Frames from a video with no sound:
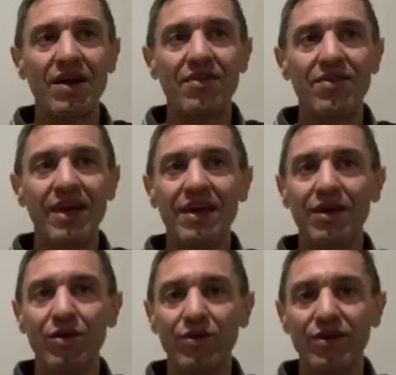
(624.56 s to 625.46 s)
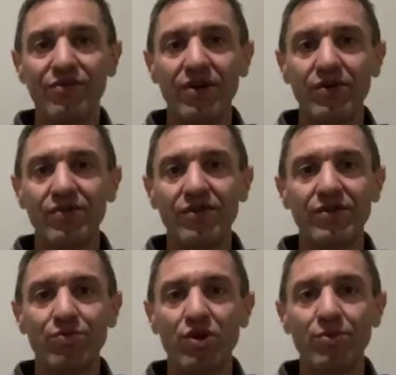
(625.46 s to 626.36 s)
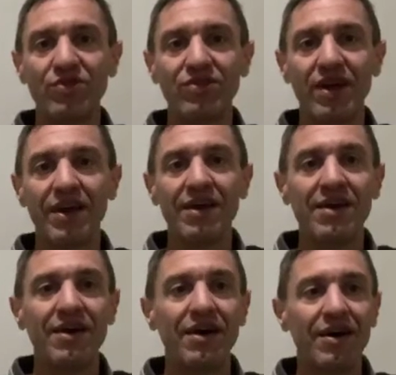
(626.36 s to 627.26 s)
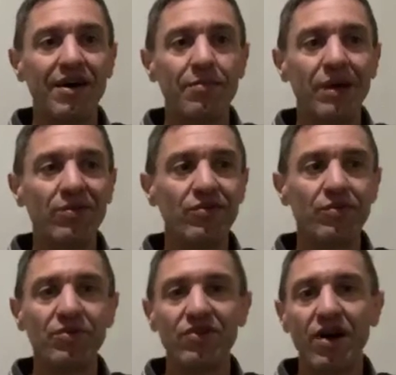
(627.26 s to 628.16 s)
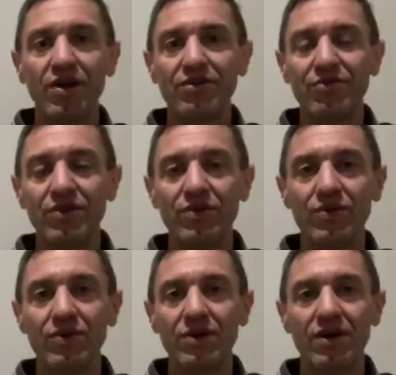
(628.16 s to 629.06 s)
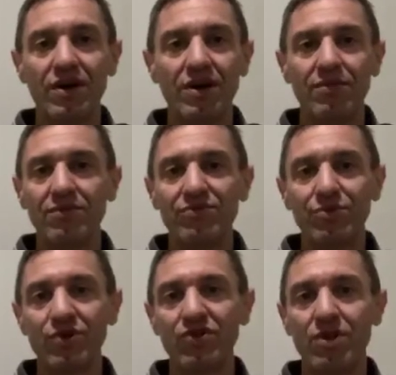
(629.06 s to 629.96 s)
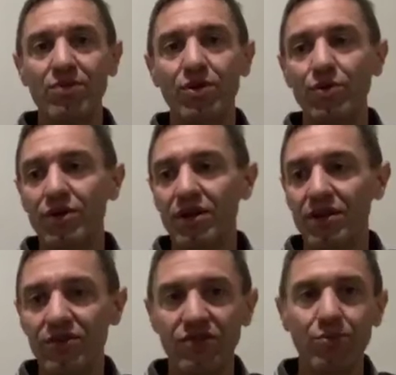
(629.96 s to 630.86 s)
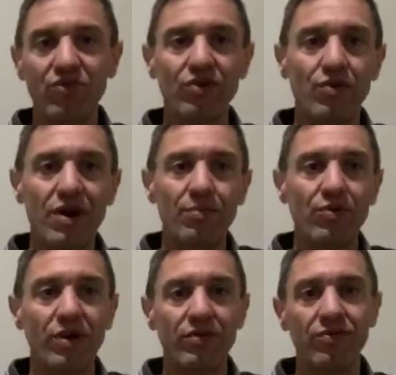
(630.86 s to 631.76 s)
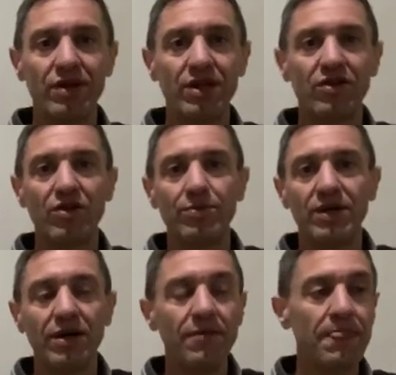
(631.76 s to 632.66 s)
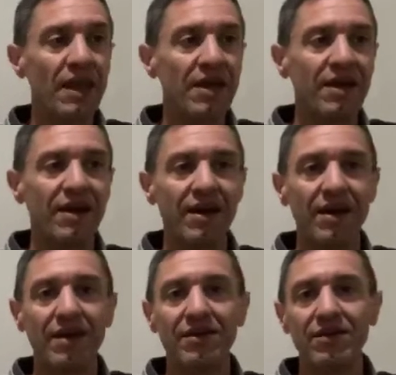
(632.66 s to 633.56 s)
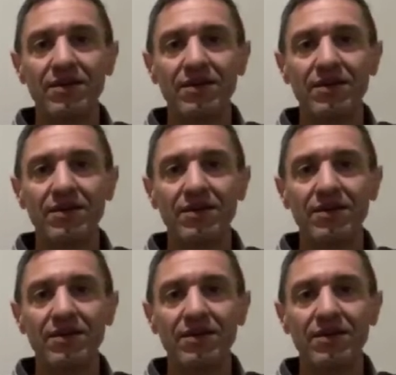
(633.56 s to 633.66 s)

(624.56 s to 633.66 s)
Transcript: they look very, very promising. Maybe we miss out a few. For example, oil seems to go up quite well, copper and